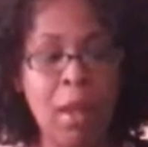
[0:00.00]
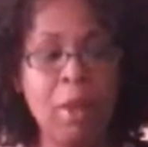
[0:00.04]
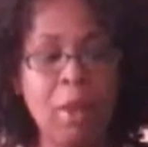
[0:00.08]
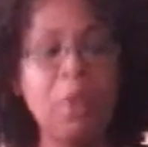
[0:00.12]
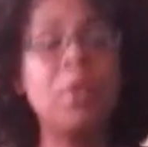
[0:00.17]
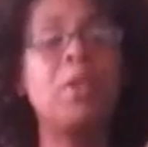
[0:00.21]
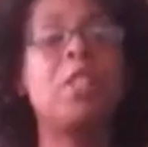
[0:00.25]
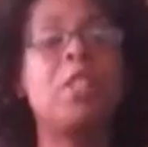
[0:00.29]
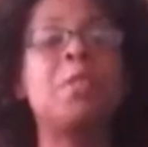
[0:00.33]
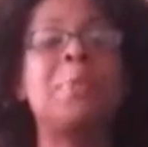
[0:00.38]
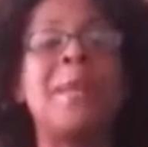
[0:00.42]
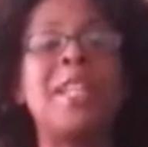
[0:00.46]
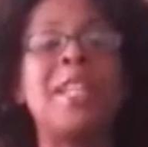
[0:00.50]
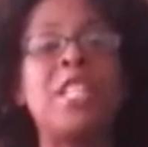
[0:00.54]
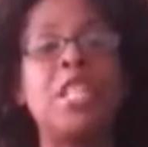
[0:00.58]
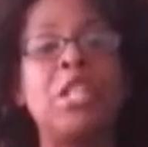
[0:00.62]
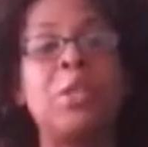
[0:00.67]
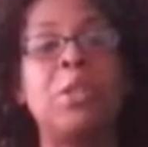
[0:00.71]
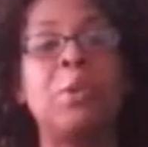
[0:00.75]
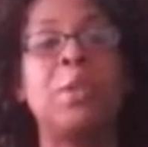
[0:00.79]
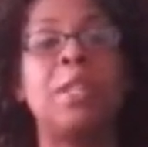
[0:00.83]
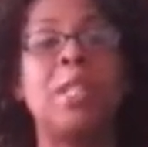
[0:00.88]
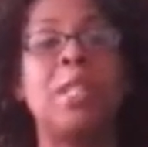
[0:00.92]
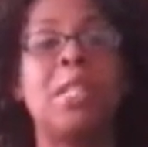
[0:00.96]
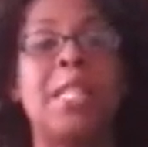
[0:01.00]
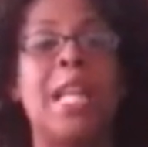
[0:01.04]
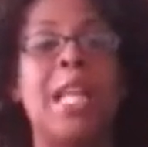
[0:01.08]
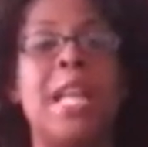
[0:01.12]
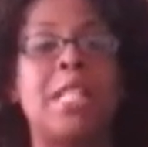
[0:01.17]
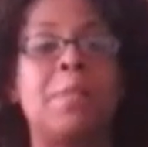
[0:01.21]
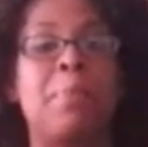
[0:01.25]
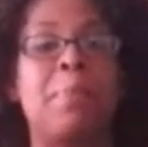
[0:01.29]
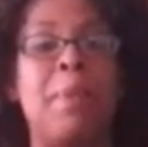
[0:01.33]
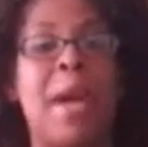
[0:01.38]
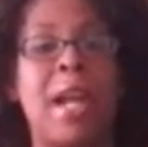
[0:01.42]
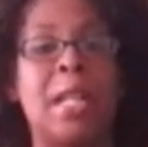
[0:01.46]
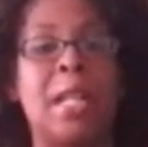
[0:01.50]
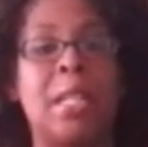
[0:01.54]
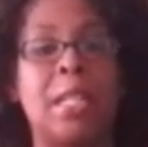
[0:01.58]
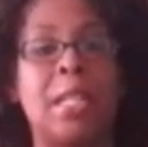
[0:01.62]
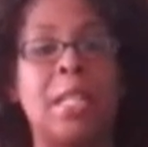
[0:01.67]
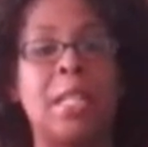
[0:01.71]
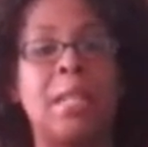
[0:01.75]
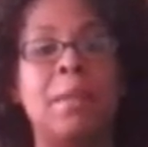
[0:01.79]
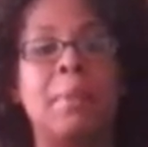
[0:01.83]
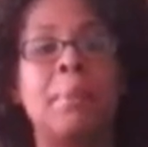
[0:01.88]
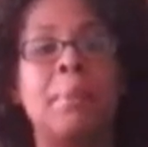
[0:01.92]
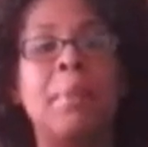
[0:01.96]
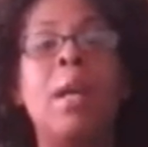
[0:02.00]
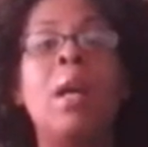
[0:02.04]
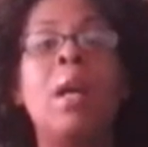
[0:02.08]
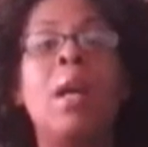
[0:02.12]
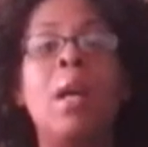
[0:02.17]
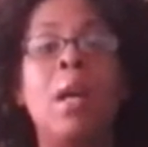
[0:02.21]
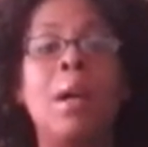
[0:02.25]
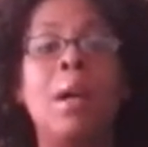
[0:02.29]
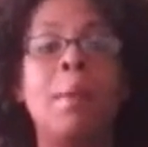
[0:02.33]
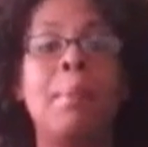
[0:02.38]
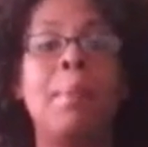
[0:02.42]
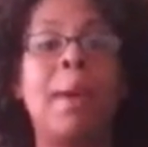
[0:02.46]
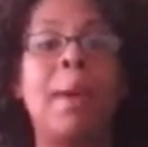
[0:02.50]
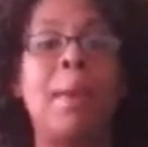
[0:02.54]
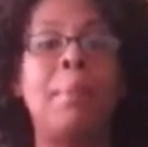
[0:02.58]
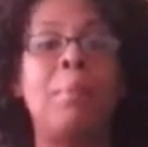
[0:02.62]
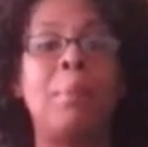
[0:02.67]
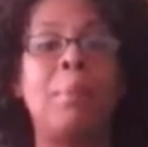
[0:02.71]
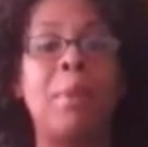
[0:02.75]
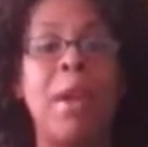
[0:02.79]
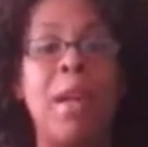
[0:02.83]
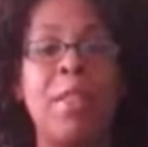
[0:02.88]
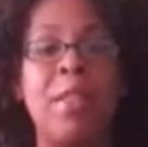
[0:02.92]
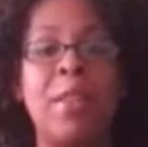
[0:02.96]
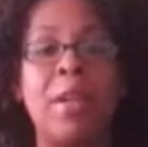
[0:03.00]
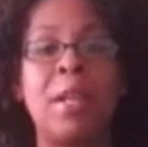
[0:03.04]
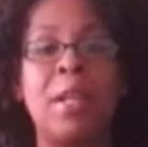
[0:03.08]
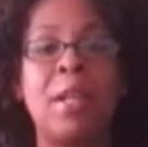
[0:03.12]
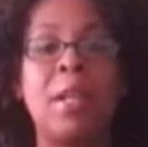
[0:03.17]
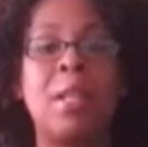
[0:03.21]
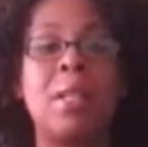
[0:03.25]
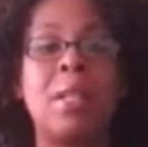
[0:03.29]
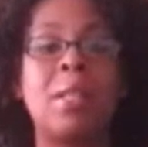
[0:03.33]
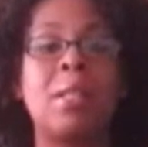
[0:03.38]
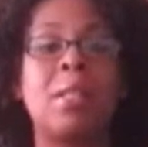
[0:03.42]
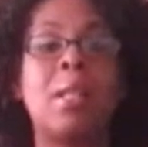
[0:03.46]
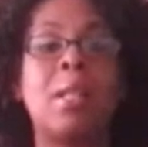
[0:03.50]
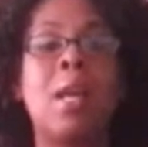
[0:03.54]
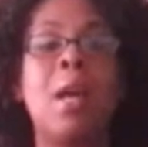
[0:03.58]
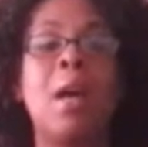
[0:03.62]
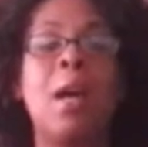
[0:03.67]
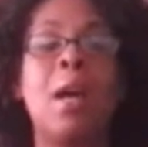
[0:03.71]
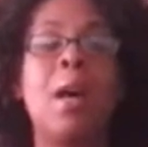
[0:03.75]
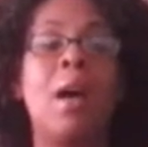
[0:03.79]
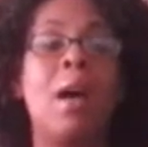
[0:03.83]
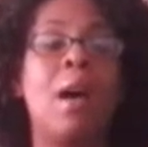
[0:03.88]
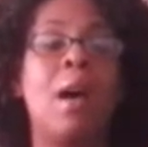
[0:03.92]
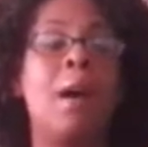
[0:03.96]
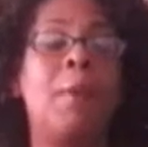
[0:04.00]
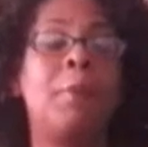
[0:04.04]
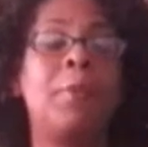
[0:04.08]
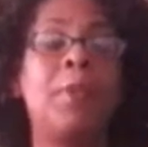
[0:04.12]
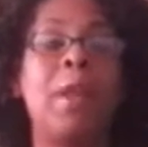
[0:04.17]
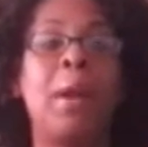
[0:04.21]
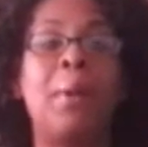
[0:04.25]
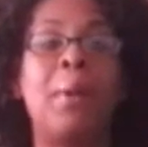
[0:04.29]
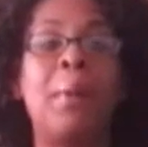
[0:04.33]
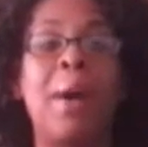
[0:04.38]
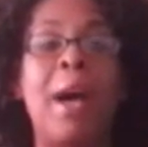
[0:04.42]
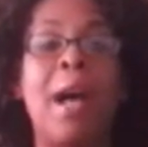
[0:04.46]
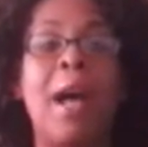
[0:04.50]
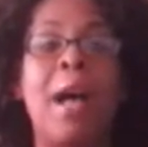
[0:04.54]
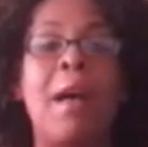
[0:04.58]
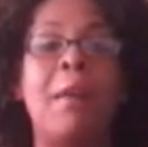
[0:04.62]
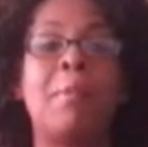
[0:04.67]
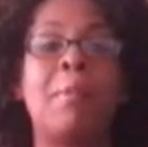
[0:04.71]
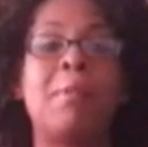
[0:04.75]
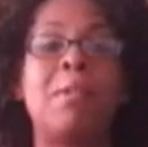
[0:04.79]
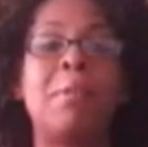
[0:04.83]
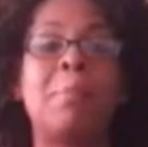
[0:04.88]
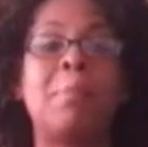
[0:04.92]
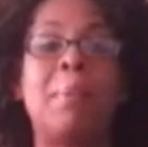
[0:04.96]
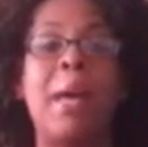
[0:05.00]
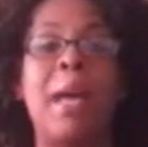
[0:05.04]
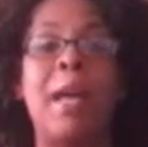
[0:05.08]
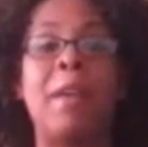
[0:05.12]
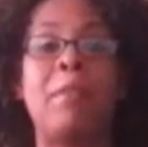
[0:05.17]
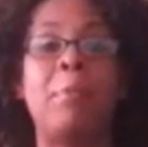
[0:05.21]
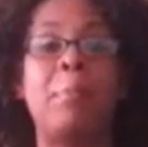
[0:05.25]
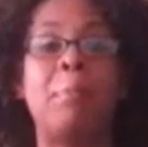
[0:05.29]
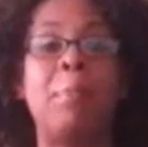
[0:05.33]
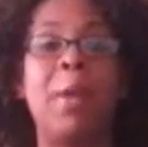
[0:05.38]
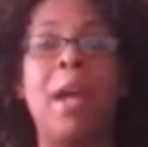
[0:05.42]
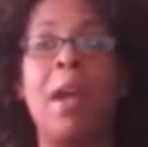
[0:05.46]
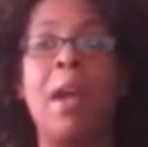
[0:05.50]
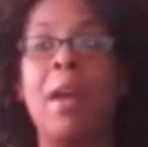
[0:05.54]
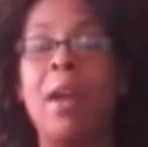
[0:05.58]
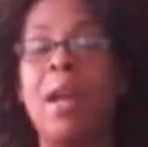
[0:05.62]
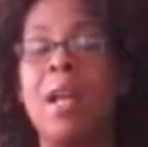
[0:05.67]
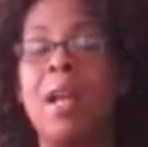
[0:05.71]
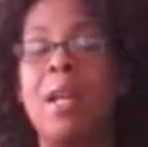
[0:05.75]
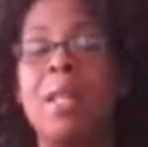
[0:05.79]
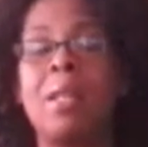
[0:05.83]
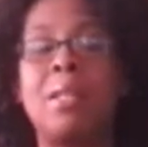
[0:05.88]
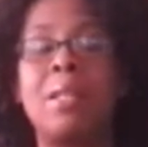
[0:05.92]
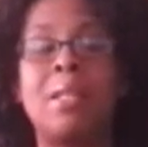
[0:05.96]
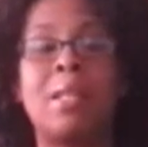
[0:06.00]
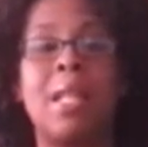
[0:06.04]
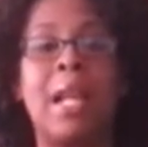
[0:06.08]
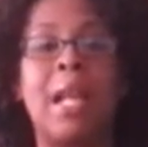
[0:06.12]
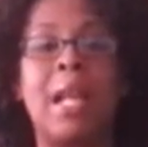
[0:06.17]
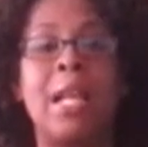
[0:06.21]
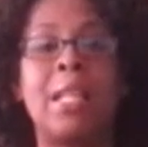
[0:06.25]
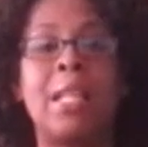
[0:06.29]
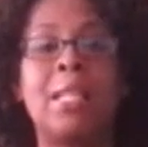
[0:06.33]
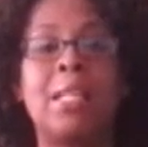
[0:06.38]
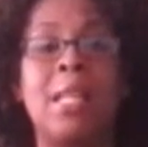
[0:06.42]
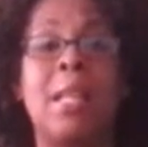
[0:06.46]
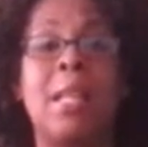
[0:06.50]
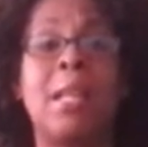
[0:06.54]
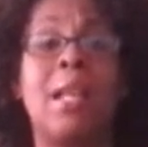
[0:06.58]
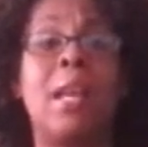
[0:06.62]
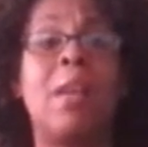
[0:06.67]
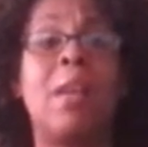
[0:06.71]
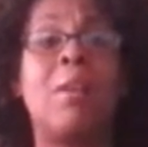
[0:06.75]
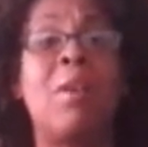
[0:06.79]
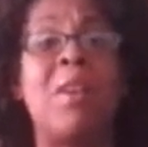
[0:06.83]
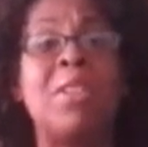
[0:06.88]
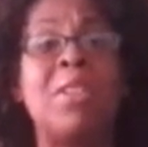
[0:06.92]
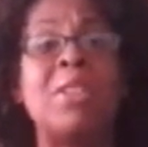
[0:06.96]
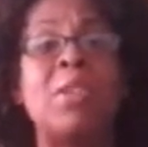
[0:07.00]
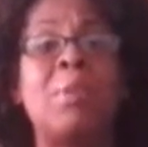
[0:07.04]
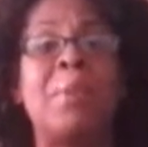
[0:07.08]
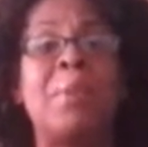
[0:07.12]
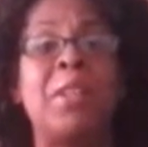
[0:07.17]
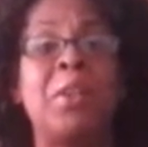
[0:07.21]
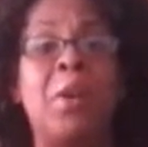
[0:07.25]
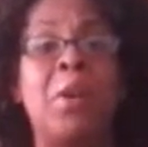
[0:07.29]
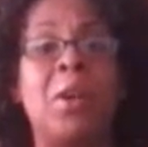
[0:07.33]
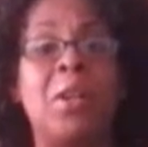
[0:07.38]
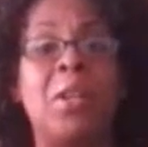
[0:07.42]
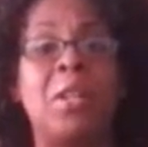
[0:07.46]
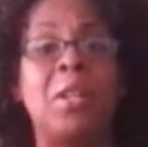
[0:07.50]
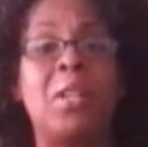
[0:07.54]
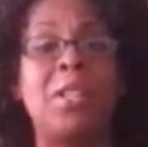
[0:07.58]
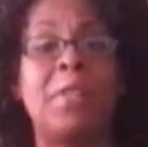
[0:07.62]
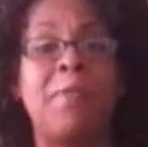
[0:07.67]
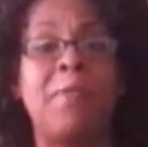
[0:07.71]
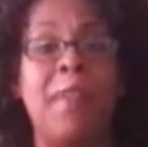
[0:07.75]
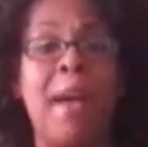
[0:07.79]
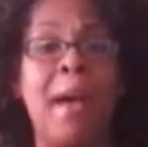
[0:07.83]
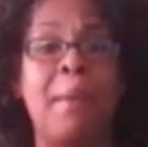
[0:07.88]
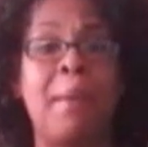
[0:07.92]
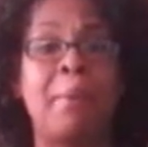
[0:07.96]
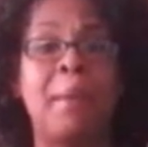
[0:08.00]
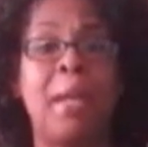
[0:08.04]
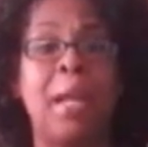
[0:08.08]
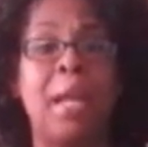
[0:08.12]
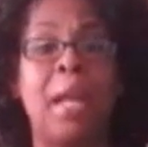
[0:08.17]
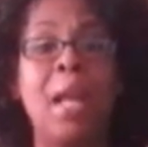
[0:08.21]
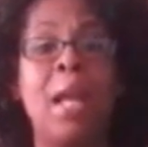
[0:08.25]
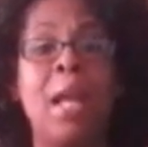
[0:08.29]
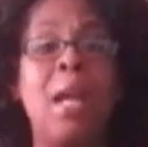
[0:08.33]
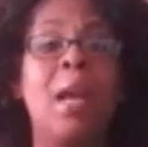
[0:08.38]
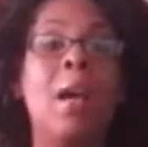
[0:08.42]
you know, especially during this last practicum. My brothers, their wives, my parents, like I said, and also my daughter's family.